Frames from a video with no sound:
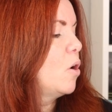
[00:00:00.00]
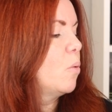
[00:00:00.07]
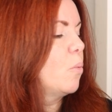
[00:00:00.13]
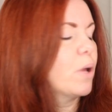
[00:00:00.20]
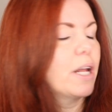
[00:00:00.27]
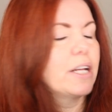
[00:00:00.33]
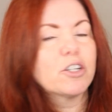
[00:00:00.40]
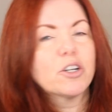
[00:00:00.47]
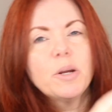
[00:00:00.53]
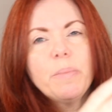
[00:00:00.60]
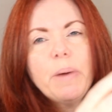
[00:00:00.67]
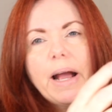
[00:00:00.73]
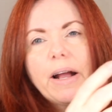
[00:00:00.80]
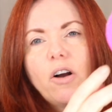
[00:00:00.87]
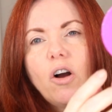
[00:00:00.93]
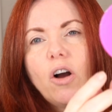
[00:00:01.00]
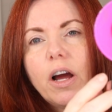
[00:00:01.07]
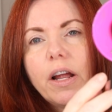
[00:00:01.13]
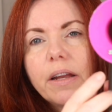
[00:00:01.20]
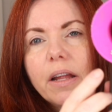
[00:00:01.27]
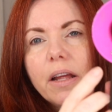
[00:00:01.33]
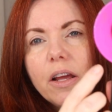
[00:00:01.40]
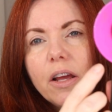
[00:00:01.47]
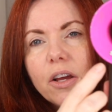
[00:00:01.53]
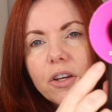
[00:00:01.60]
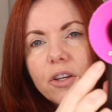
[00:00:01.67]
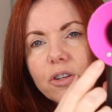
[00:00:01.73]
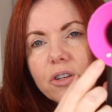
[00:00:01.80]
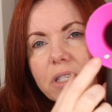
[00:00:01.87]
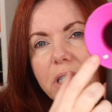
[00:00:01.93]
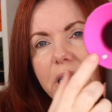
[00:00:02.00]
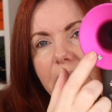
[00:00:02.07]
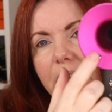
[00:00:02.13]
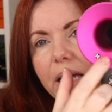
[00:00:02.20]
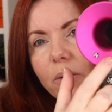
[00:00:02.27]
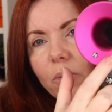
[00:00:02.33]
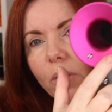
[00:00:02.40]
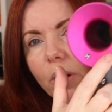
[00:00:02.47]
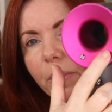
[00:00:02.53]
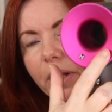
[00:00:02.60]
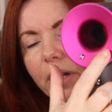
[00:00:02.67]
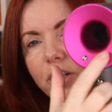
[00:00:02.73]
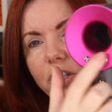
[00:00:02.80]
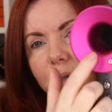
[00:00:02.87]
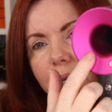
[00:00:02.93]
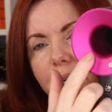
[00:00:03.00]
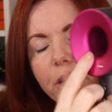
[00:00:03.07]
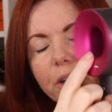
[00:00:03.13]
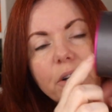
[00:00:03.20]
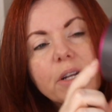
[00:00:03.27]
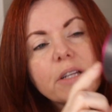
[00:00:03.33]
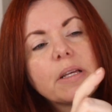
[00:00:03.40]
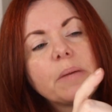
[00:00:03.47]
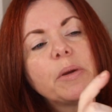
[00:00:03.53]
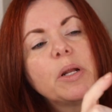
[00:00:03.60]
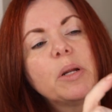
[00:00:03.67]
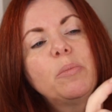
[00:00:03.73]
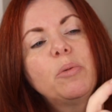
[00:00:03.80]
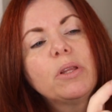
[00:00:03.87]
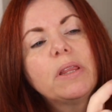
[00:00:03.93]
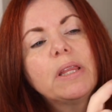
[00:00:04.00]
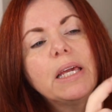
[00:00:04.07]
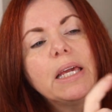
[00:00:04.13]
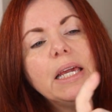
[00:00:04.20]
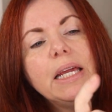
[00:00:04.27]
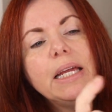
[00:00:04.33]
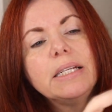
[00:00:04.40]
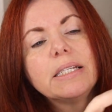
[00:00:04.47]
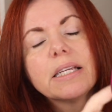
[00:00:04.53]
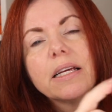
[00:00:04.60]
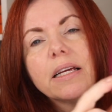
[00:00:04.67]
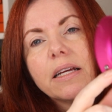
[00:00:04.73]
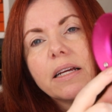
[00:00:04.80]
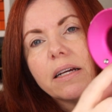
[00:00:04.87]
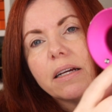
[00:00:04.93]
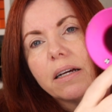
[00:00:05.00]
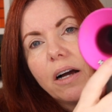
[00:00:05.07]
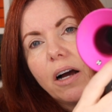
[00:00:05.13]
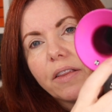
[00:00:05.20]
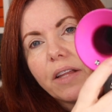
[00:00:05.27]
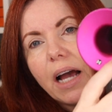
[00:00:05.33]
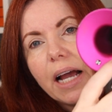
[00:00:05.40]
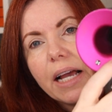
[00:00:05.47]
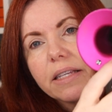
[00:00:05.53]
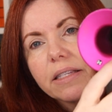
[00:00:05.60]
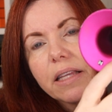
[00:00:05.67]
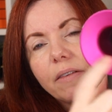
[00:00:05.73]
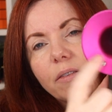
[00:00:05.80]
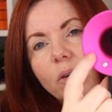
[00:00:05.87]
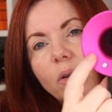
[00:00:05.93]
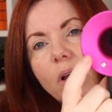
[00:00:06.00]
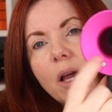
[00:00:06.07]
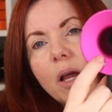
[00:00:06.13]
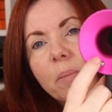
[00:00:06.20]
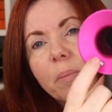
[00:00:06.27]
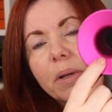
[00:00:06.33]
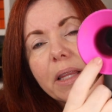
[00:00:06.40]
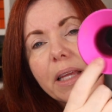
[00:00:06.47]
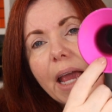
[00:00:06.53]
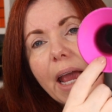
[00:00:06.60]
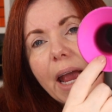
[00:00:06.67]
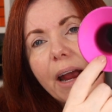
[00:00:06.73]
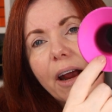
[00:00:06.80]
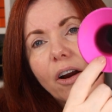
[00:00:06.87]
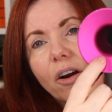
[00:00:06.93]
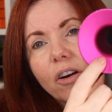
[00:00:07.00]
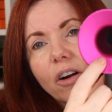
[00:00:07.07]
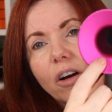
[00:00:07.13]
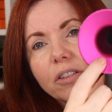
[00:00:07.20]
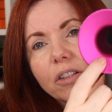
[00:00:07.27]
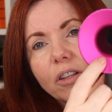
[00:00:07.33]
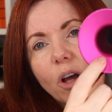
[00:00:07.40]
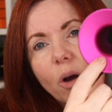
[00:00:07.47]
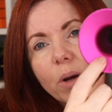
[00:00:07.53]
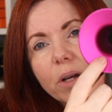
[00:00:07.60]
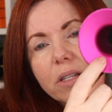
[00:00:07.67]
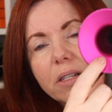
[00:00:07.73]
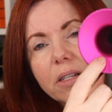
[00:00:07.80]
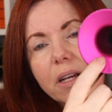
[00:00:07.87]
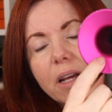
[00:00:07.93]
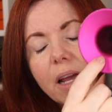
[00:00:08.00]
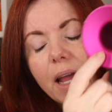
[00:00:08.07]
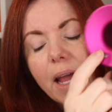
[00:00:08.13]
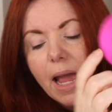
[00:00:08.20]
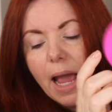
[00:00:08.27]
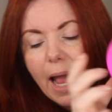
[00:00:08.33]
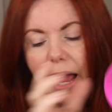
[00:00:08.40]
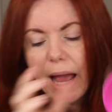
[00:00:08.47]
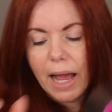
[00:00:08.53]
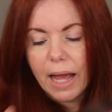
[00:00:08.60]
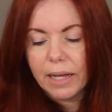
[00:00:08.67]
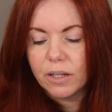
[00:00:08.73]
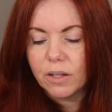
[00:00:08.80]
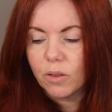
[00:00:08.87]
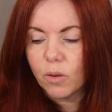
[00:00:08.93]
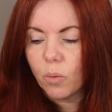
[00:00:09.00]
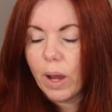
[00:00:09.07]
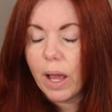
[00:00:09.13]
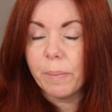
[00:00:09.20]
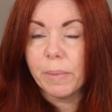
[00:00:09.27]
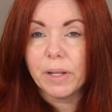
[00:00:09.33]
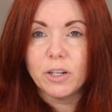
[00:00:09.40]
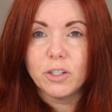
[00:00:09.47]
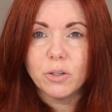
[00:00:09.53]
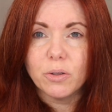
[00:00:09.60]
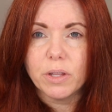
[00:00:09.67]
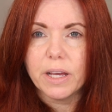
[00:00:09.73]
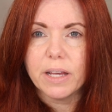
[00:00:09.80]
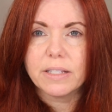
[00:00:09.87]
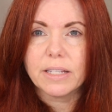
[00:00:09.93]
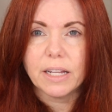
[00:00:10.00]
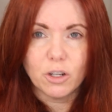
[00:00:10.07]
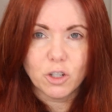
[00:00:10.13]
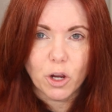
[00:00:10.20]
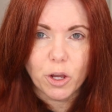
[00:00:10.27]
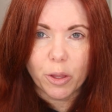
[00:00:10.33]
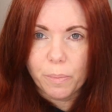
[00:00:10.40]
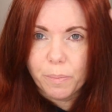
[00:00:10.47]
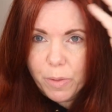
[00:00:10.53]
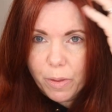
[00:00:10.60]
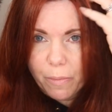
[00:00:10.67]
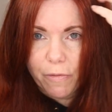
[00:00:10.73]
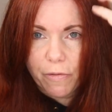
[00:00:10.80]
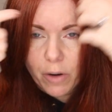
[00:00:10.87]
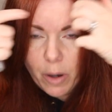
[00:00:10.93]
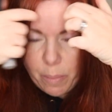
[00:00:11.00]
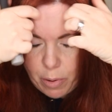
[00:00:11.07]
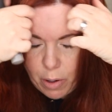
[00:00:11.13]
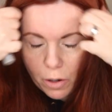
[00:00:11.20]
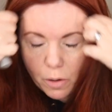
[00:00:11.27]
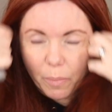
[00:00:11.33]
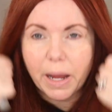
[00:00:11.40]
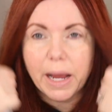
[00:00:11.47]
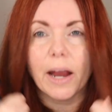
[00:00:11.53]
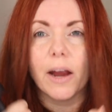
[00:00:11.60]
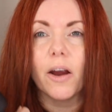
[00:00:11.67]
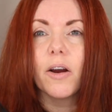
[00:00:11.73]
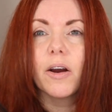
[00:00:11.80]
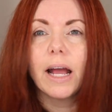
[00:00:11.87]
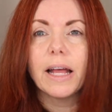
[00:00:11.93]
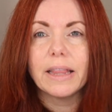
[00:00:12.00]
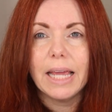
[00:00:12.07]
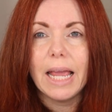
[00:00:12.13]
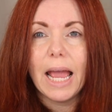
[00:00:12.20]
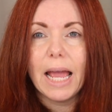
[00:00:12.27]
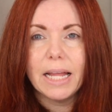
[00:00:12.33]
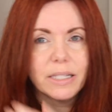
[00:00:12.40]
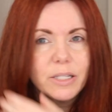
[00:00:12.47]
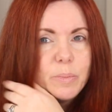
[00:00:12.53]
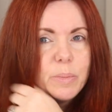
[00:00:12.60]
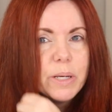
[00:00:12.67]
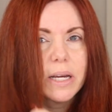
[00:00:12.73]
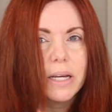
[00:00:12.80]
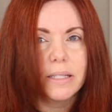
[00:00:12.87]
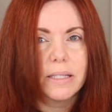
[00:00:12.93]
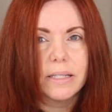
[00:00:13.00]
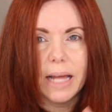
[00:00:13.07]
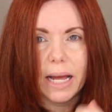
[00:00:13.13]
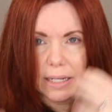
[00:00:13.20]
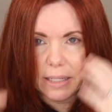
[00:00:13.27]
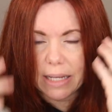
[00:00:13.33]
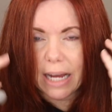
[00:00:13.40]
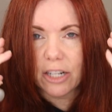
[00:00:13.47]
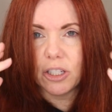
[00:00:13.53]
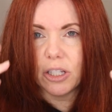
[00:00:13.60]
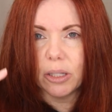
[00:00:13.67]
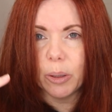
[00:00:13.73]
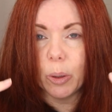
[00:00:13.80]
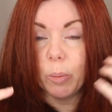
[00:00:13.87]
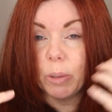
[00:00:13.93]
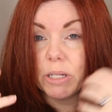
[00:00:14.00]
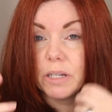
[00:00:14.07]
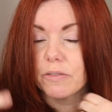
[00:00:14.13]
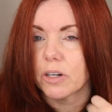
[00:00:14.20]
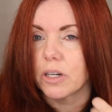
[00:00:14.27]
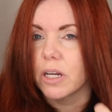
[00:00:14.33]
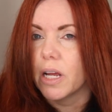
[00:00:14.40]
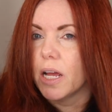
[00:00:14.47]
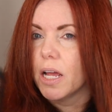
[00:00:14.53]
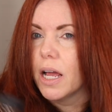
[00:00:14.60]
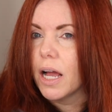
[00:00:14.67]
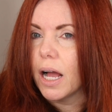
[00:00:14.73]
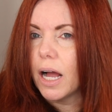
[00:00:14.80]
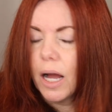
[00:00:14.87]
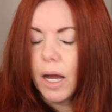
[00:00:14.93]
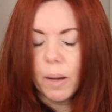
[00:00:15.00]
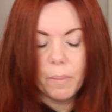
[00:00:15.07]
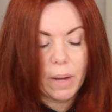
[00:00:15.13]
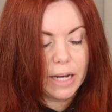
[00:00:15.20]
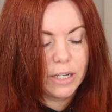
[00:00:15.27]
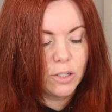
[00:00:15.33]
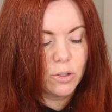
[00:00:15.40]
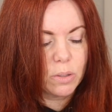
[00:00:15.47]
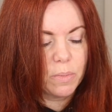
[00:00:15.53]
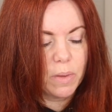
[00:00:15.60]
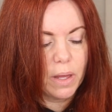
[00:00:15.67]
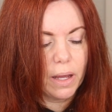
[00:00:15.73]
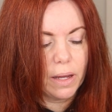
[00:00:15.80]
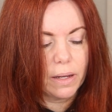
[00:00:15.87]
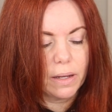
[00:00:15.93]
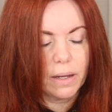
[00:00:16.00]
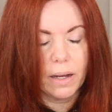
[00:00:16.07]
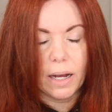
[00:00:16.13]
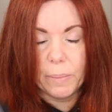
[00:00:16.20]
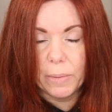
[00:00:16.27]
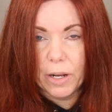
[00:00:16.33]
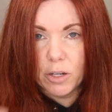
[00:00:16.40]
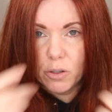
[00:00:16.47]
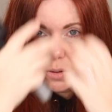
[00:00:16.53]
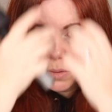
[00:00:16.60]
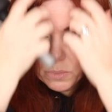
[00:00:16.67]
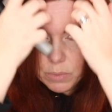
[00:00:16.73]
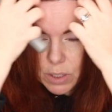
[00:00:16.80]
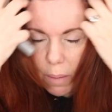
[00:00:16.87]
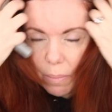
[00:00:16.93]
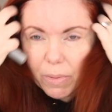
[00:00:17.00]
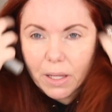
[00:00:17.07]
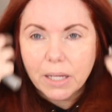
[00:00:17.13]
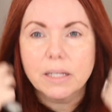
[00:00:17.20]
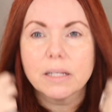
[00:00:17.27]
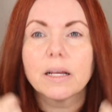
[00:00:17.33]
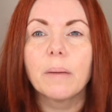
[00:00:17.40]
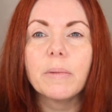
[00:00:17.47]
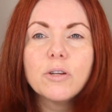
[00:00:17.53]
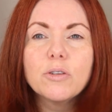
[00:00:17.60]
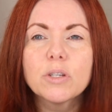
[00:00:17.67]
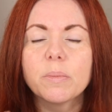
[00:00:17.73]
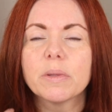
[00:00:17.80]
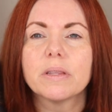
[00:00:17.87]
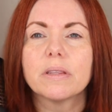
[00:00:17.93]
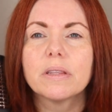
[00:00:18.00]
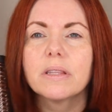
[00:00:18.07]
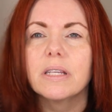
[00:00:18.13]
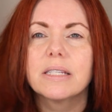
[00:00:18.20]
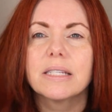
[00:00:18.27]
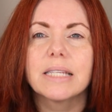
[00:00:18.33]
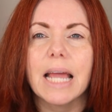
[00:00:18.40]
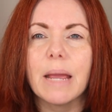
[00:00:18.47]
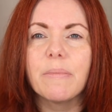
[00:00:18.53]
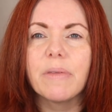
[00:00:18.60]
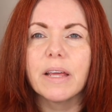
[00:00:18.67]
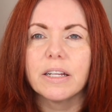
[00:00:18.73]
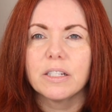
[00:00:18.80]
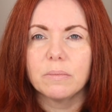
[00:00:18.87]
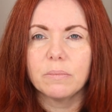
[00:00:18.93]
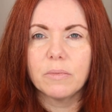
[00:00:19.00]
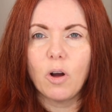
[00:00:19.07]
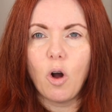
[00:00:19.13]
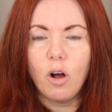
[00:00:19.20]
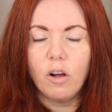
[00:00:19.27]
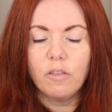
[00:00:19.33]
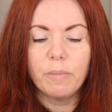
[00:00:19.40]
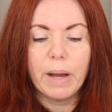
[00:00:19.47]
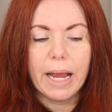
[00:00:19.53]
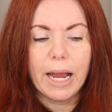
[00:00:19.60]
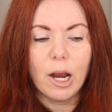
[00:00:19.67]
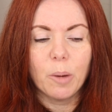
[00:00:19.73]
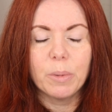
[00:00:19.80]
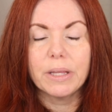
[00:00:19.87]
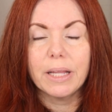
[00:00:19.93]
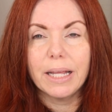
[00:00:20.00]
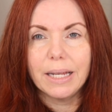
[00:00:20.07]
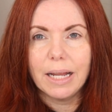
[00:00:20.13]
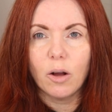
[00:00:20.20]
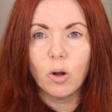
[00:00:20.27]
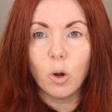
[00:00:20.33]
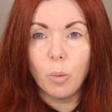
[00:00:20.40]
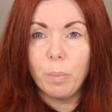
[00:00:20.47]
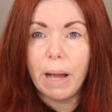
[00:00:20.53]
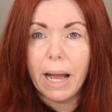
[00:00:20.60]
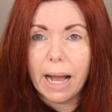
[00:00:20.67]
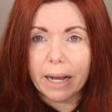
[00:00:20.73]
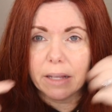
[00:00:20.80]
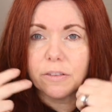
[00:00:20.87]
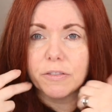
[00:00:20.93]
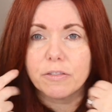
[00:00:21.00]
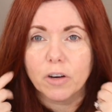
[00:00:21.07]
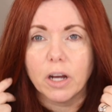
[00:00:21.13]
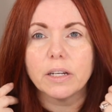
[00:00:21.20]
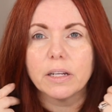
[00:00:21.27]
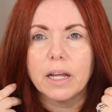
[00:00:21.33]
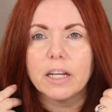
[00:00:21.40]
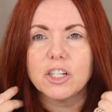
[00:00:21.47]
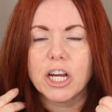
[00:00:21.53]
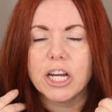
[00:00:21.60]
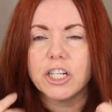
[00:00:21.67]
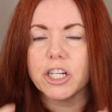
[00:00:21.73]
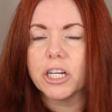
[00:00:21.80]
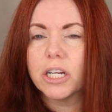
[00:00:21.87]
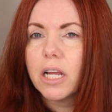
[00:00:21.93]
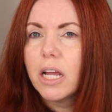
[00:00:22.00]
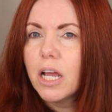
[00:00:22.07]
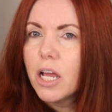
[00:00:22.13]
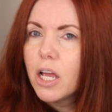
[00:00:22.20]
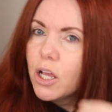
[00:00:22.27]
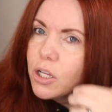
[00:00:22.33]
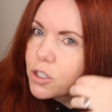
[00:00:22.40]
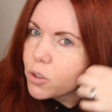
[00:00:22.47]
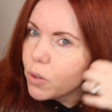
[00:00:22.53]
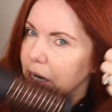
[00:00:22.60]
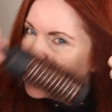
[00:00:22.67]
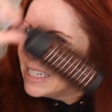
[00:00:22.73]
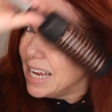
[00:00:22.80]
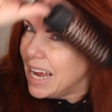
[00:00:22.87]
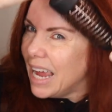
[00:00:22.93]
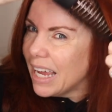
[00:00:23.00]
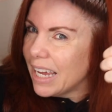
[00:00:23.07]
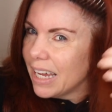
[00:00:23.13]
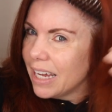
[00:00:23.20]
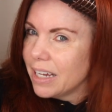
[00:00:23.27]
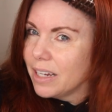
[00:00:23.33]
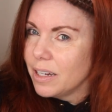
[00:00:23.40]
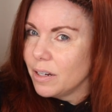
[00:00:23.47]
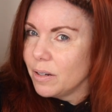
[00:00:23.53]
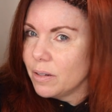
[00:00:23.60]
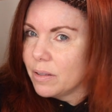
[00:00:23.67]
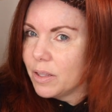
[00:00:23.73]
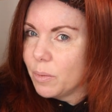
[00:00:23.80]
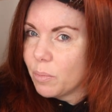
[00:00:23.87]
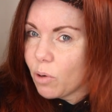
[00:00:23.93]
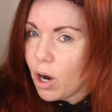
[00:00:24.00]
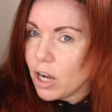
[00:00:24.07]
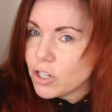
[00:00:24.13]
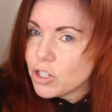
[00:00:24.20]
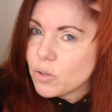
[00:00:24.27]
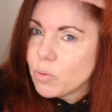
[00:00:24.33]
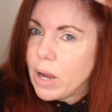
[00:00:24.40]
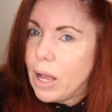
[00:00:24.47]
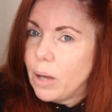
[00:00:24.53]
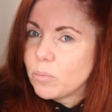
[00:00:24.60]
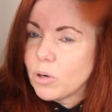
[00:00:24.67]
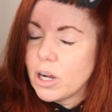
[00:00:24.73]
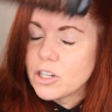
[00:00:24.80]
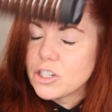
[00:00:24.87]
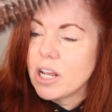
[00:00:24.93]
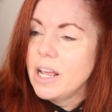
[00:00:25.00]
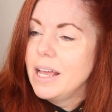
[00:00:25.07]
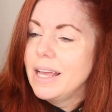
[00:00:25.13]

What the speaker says: When I turn it back on, you'll see what I'm gonna do here is I'm gonna put the heat on the highest level, but the air on the lowest. And the way I'm gonna do this, and I'll show you the front part of my hair at the end because that is actually a little bit different. I'm gonna do the same thing to all of my hair, but then I'll go back in the front and change it. So I take the brush, the round brush.